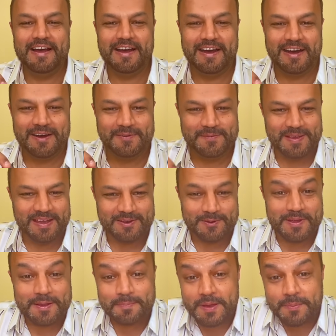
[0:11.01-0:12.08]
We are
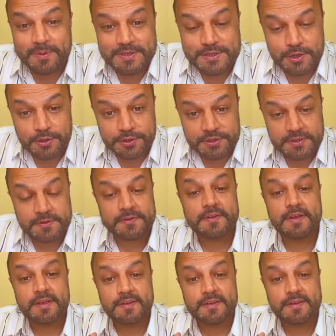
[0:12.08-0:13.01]
doing paper solutions.